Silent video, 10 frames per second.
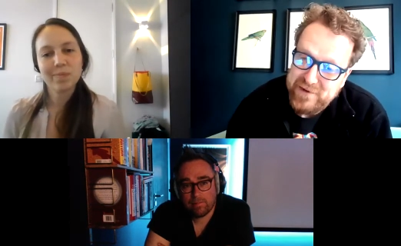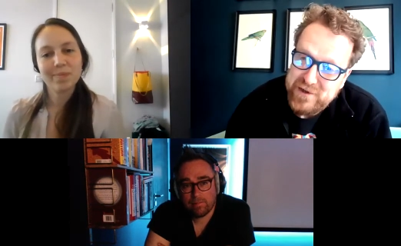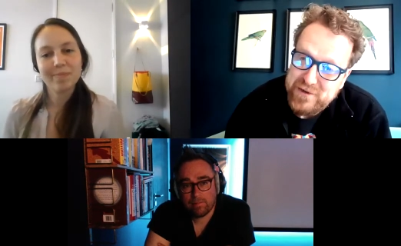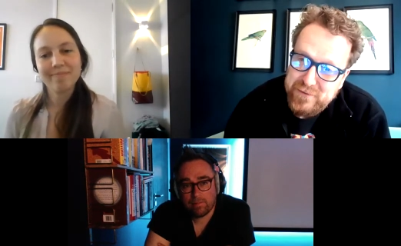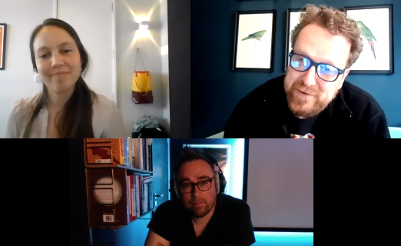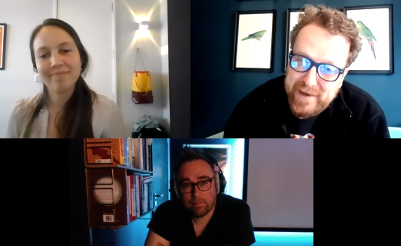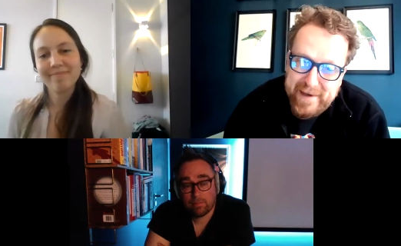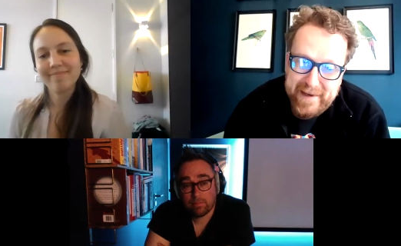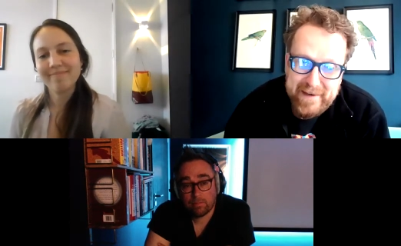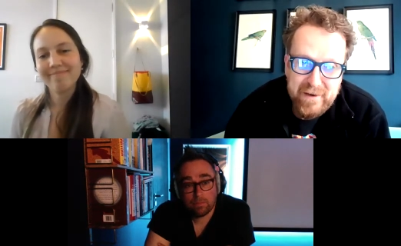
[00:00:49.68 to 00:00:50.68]
Speaker 1: ado,
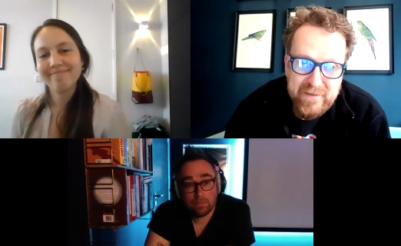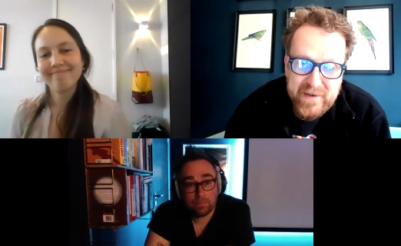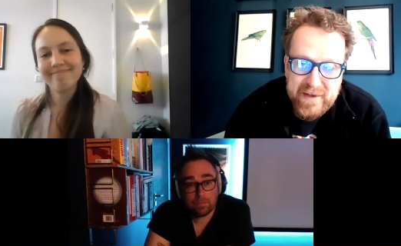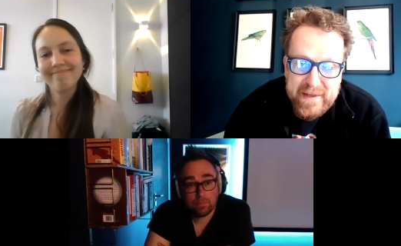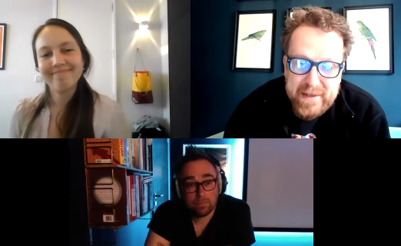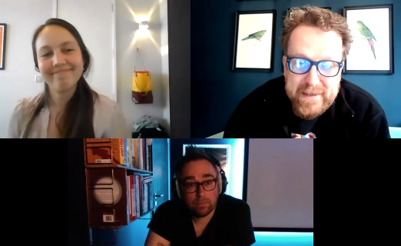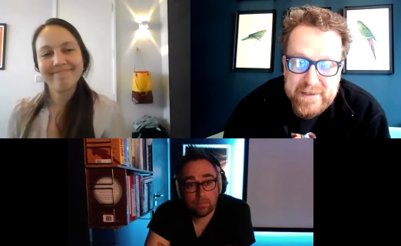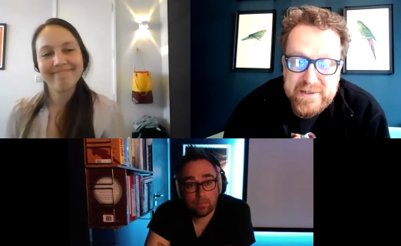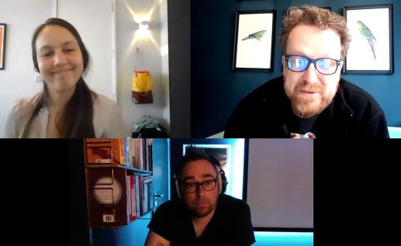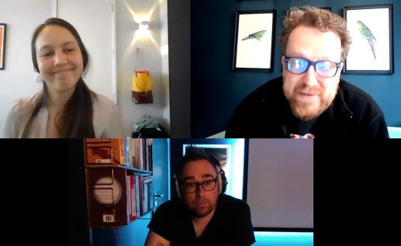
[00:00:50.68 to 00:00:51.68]
can I hand over
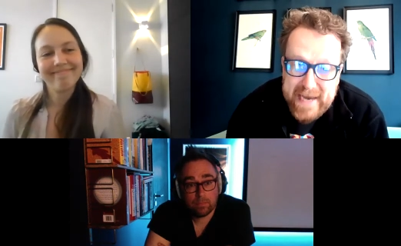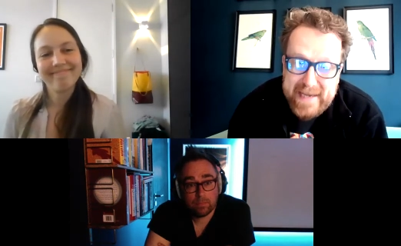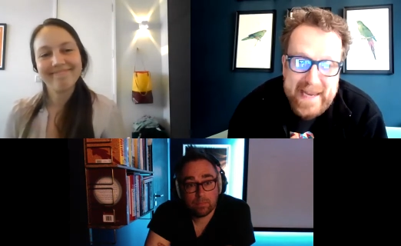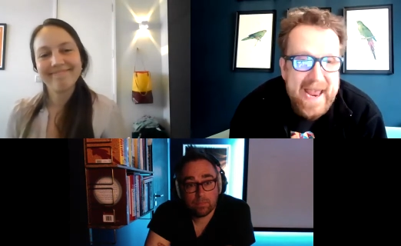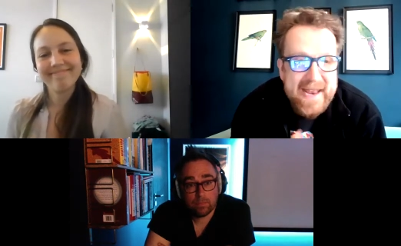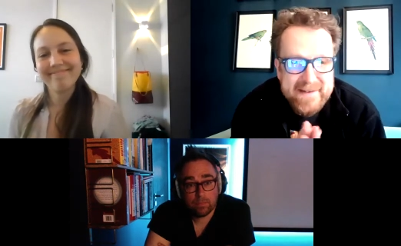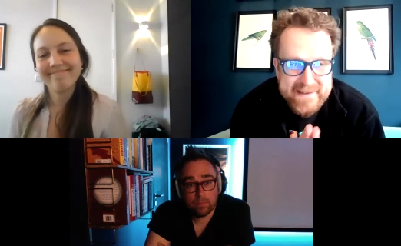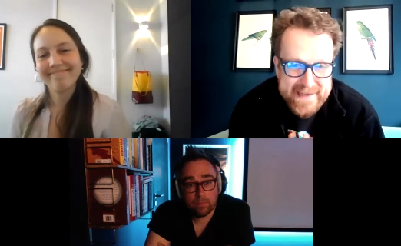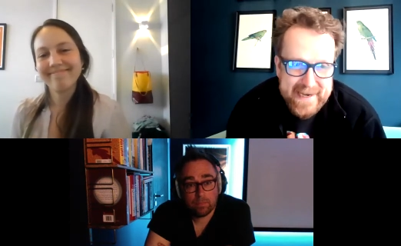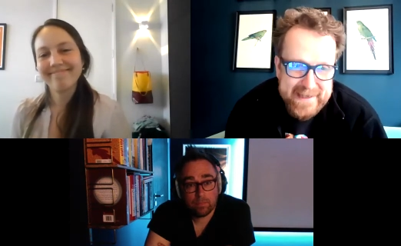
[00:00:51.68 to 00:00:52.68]
to Danny
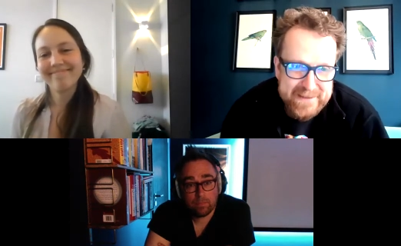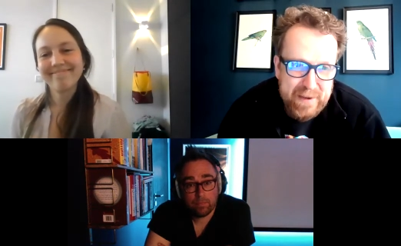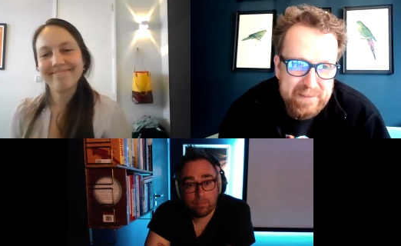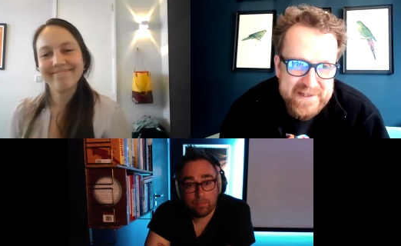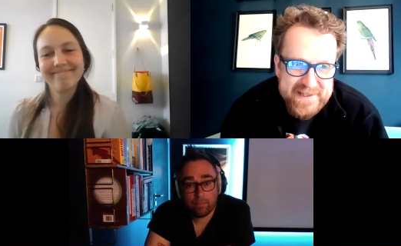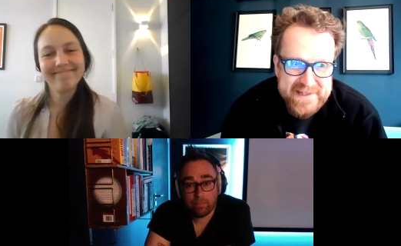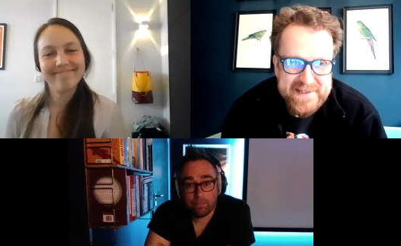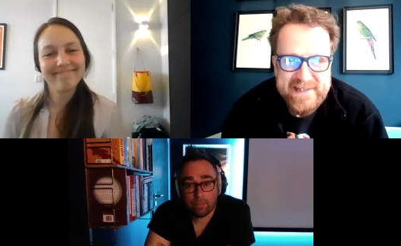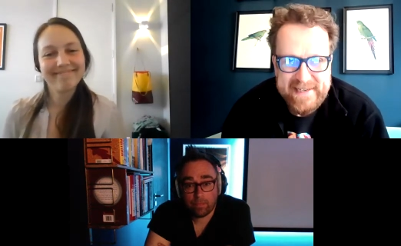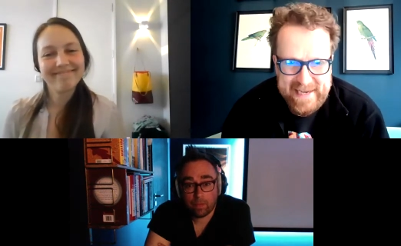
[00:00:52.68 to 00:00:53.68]
and Danny's
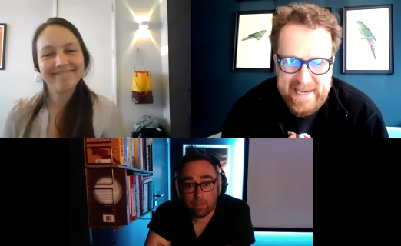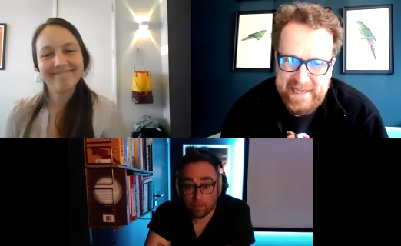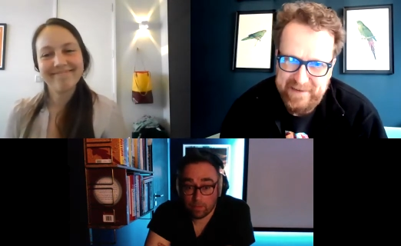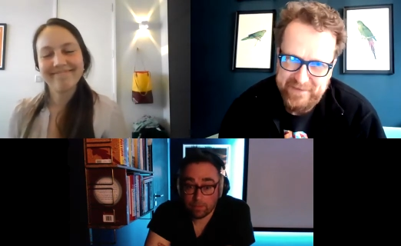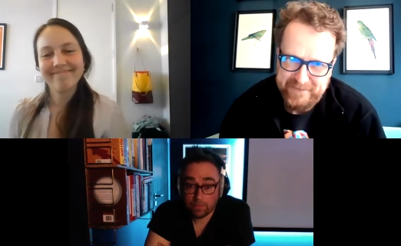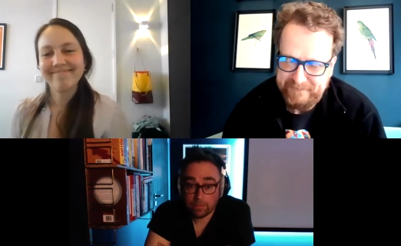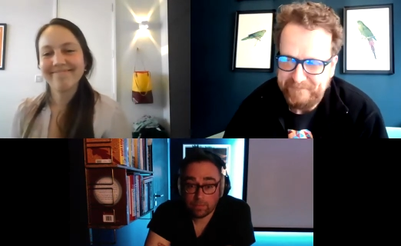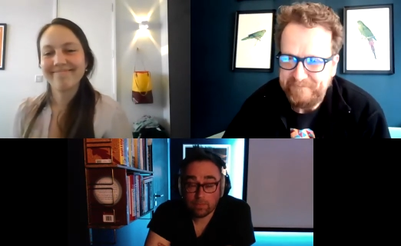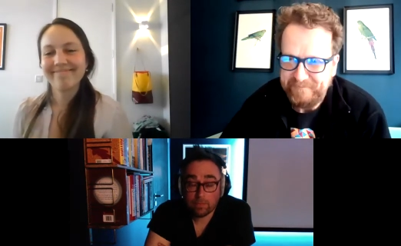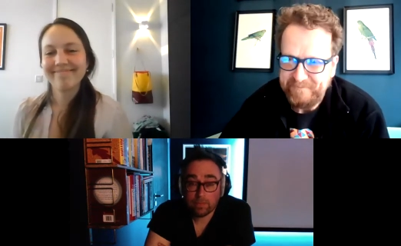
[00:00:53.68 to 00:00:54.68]
publicist, Eve?
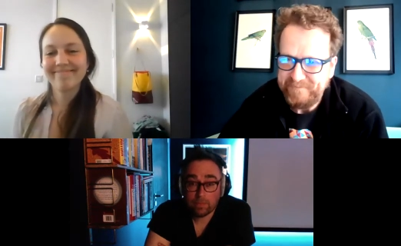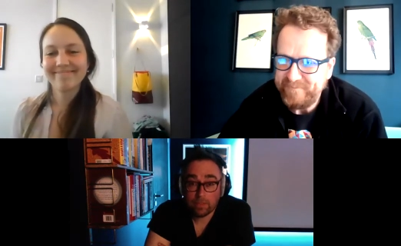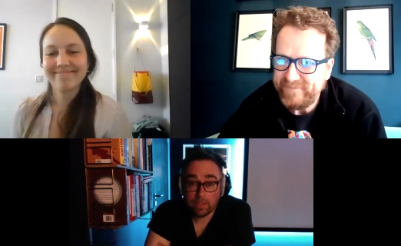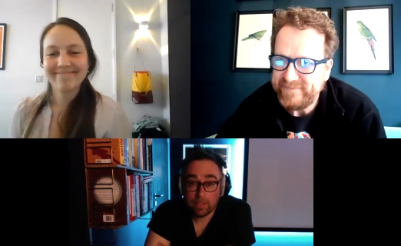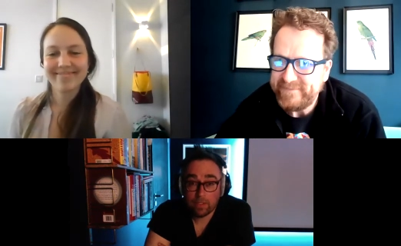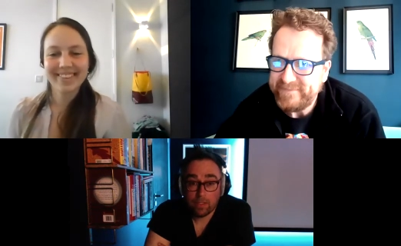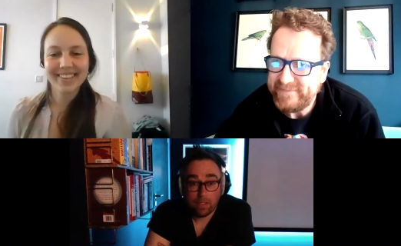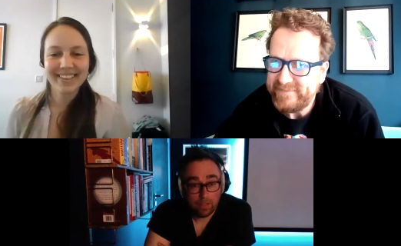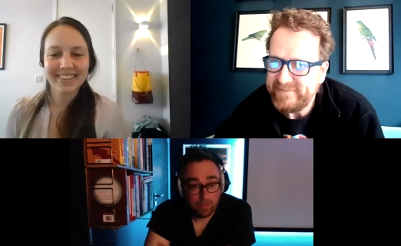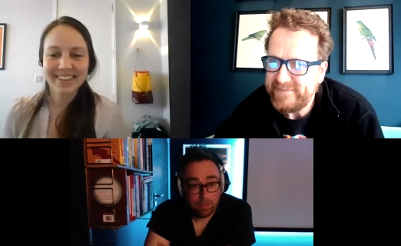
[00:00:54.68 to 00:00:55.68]

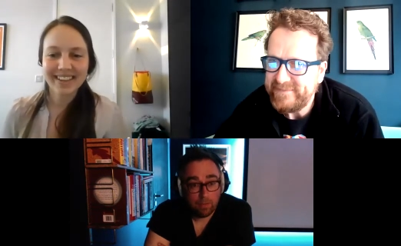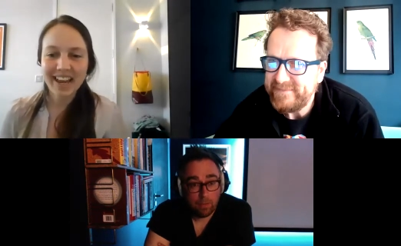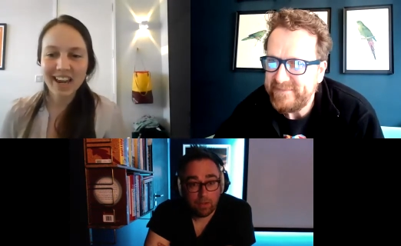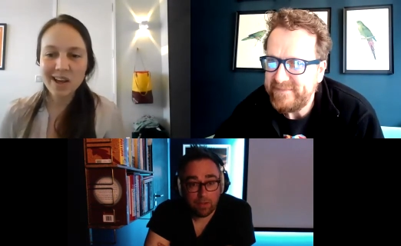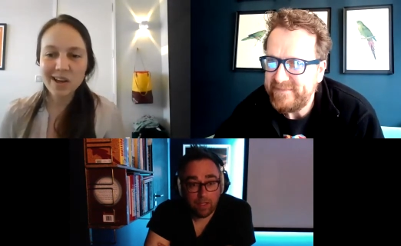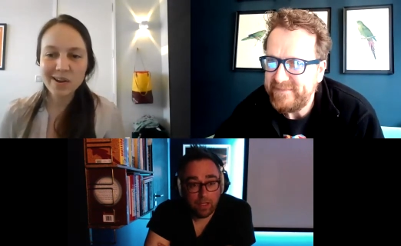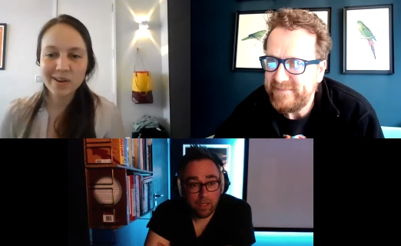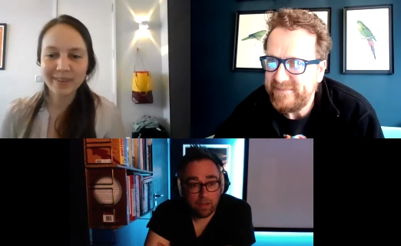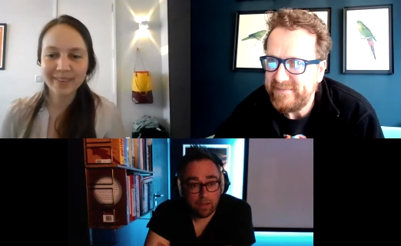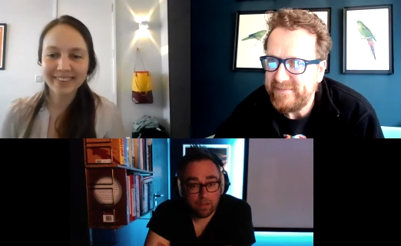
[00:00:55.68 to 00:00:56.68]
Speaker 2: Well, thank
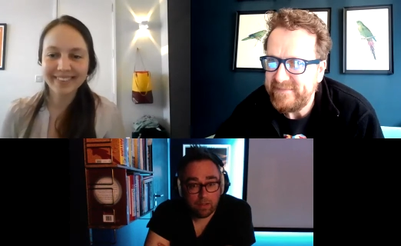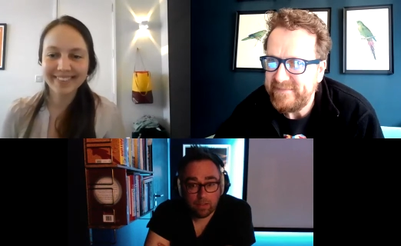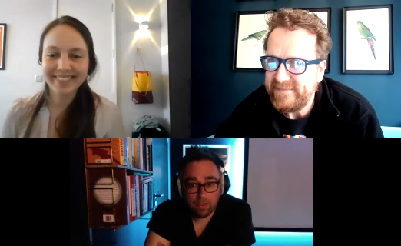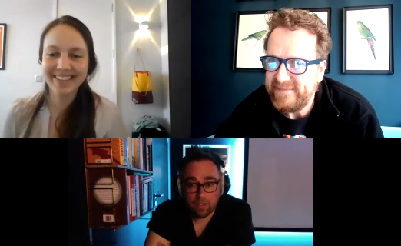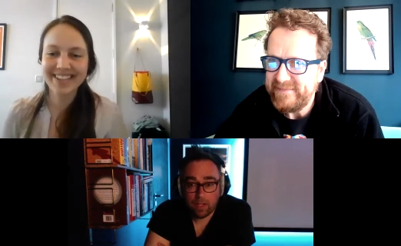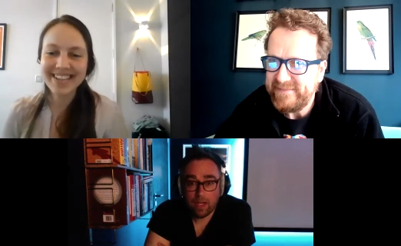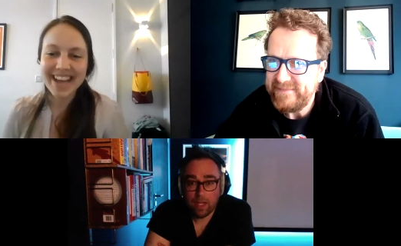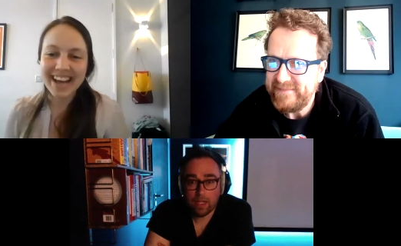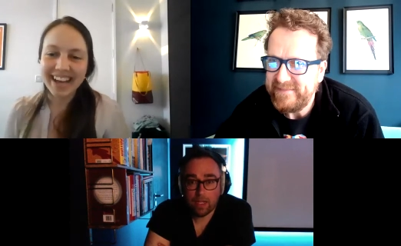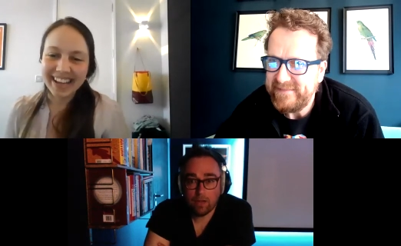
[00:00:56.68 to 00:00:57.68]
hey. you.
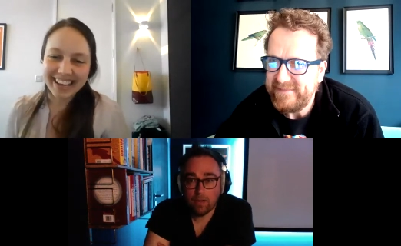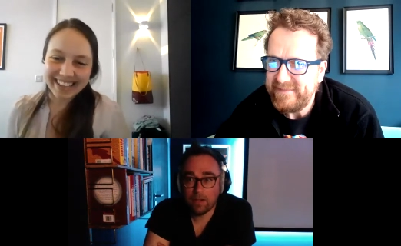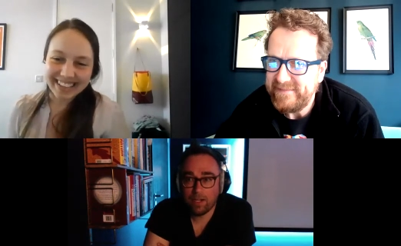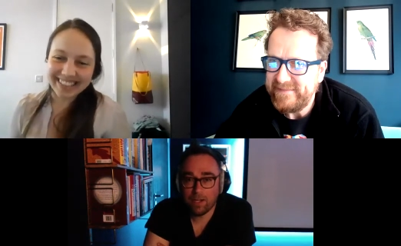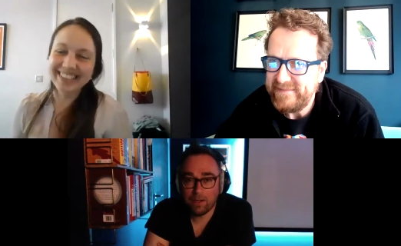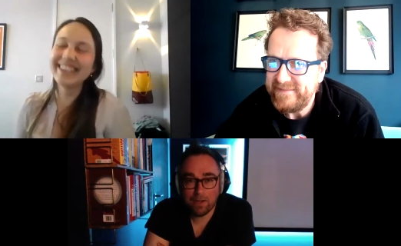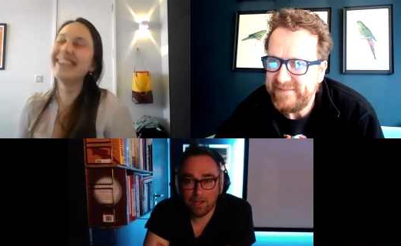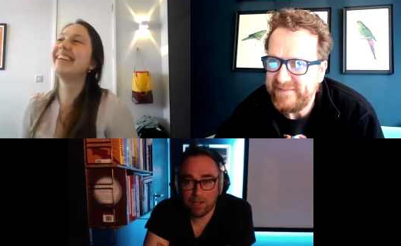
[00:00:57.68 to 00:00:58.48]
hello, hello, hello,